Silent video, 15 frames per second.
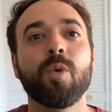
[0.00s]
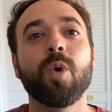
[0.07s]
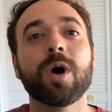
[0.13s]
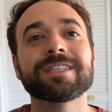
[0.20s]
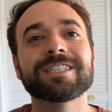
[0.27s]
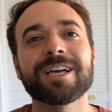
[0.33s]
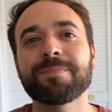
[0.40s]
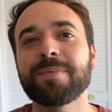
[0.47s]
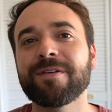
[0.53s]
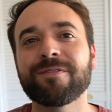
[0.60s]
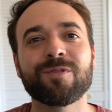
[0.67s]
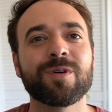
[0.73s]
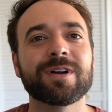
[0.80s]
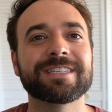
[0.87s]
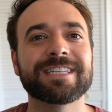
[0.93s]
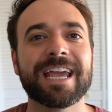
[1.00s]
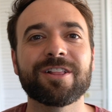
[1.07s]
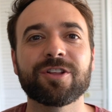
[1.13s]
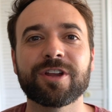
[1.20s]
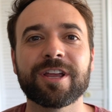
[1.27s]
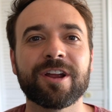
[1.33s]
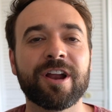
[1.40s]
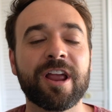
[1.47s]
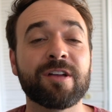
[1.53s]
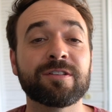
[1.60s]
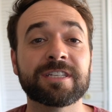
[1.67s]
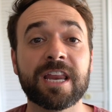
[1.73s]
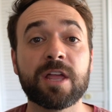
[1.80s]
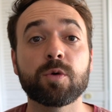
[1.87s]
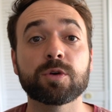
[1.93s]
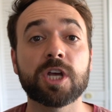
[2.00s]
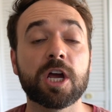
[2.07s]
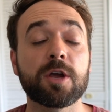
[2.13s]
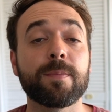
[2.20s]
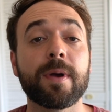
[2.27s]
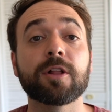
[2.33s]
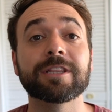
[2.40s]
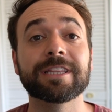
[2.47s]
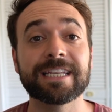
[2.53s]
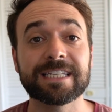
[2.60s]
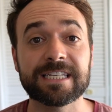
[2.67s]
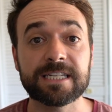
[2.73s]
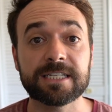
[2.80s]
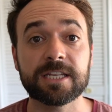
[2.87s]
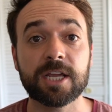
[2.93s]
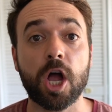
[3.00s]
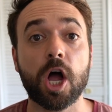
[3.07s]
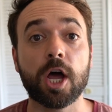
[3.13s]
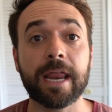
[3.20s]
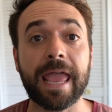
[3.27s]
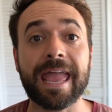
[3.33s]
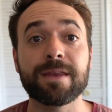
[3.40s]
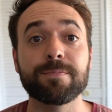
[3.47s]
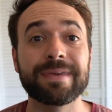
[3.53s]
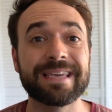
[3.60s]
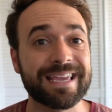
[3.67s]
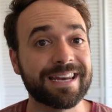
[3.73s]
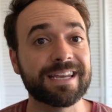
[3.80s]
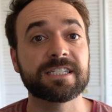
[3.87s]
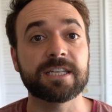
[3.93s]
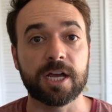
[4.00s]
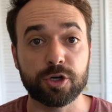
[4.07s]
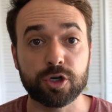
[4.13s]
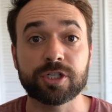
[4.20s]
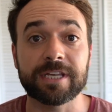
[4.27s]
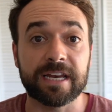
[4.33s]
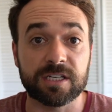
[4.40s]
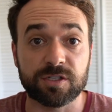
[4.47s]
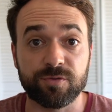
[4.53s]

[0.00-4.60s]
What's up everyone, Taylor here, and today we're talking about listening to God and beginning to understand his